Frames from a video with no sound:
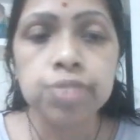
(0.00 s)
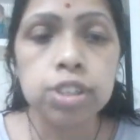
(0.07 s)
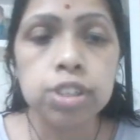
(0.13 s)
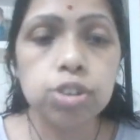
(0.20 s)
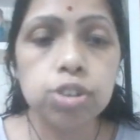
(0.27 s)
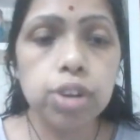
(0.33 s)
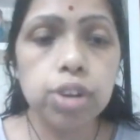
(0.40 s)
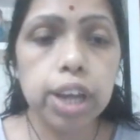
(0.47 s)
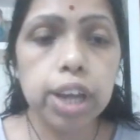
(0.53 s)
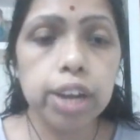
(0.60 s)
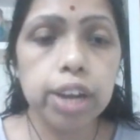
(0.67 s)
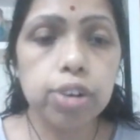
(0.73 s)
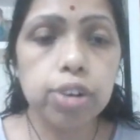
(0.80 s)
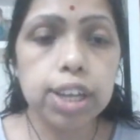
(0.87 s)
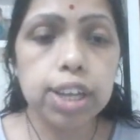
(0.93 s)
So here
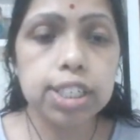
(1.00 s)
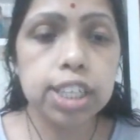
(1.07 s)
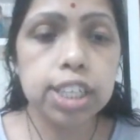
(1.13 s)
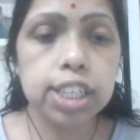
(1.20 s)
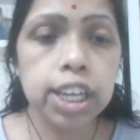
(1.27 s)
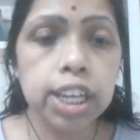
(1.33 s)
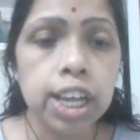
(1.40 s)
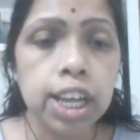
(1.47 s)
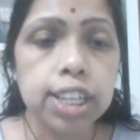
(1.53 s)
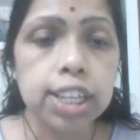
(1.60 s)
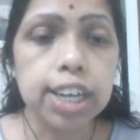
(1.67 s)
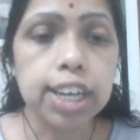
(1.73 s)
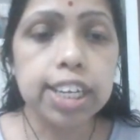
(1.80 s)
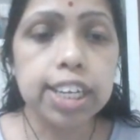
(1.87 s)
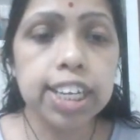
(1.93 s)
you can see
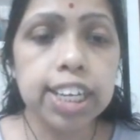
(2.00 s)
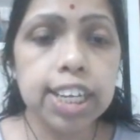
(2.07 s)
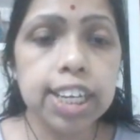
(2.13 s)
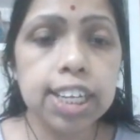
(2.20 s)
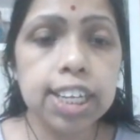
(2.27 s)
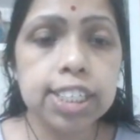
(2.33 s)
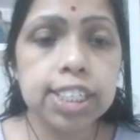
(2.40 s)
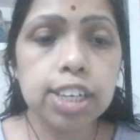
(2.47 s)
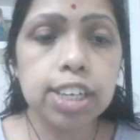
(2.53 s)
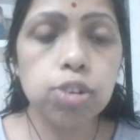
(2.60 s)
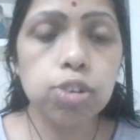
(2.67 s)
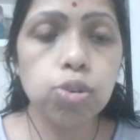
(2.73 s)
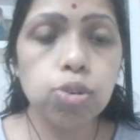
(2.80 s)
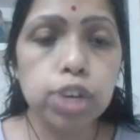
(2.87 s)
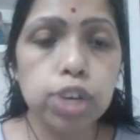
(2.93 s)
the
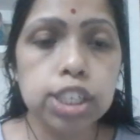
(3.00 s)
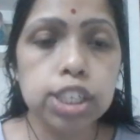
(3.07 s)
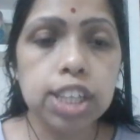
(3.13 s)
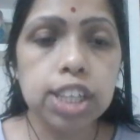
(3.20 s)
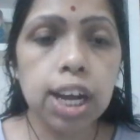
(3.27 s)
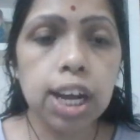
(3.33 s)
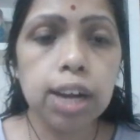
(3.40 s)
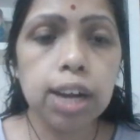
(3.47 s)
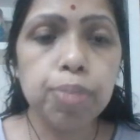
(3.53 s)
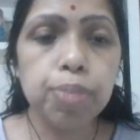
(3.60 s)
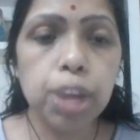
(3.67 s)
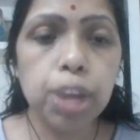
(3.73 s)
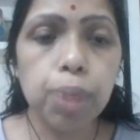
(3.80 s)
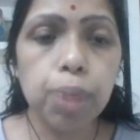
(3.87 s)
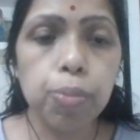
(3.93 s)
TE0 is the
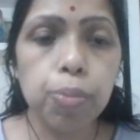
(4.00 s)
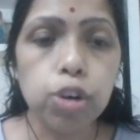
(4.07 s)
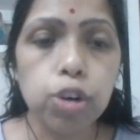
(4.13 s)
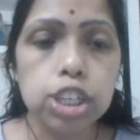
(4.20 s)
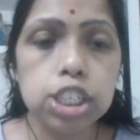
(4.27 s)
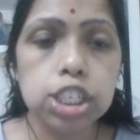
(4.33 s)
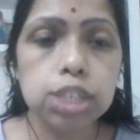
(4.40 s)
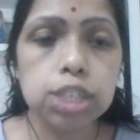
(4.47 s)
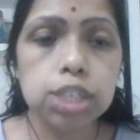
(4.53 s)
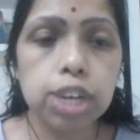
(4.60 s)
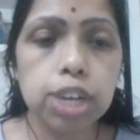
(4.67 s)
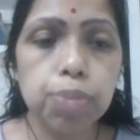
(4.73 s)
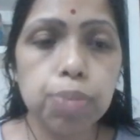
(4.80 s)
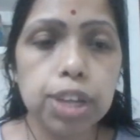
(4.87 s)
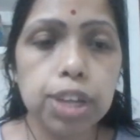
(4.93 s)
minimum mode. This is
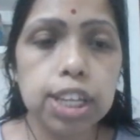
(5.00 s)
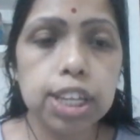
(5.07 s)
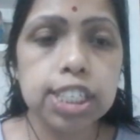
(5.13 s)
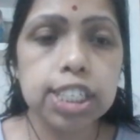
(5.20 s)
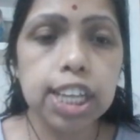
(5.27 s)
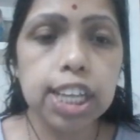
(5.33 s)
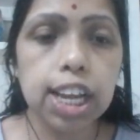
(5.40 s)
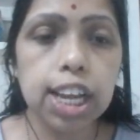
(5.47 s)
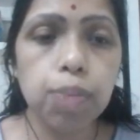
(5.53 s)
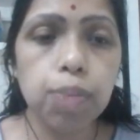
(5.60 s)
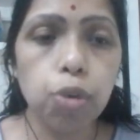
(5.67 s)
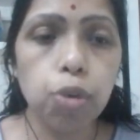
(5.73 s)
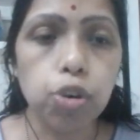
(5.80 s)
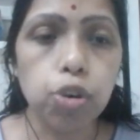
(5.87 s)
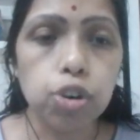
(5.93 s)
giving the single
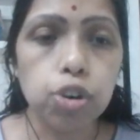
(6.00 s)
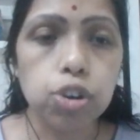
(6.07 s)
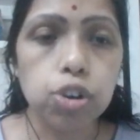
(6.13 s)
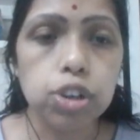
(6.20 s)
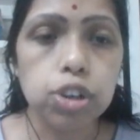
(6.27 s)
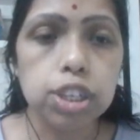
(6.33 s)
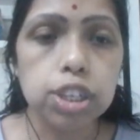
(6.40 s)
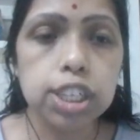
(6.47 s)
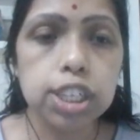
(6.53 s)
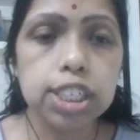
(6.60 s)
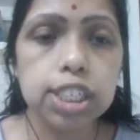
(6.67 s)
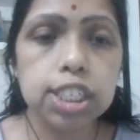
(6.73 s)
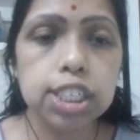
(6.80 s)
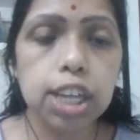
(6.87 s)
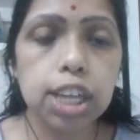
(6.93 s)
mode. This
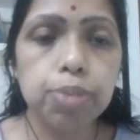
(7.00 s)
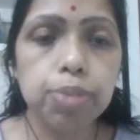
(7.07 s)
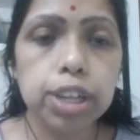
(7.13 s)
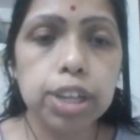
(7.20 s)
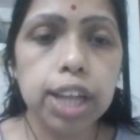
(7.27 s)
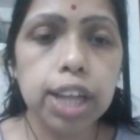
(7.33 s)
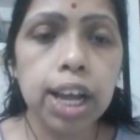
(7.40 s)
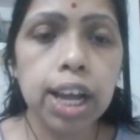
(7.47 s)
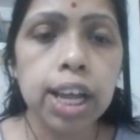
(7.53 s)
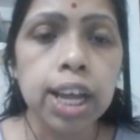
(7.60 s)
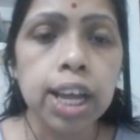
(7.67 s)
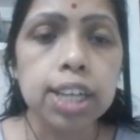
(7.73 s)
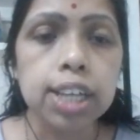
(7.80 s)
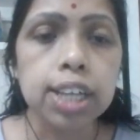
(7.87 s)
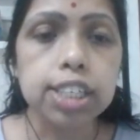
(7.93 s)
is giving the
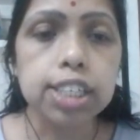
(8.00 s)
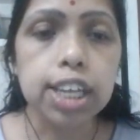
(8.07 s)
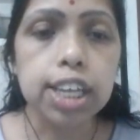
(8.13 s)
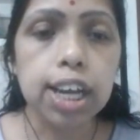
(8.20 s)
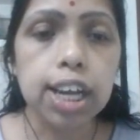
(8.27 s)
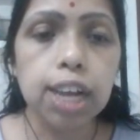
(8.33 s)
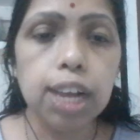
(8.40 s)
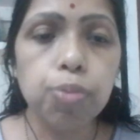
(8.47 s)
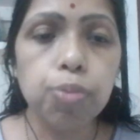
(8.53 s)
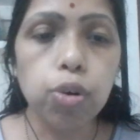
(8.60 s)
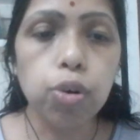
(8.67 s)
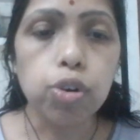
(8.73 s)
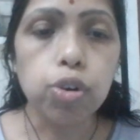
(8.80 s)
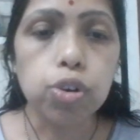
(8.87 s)
single mode.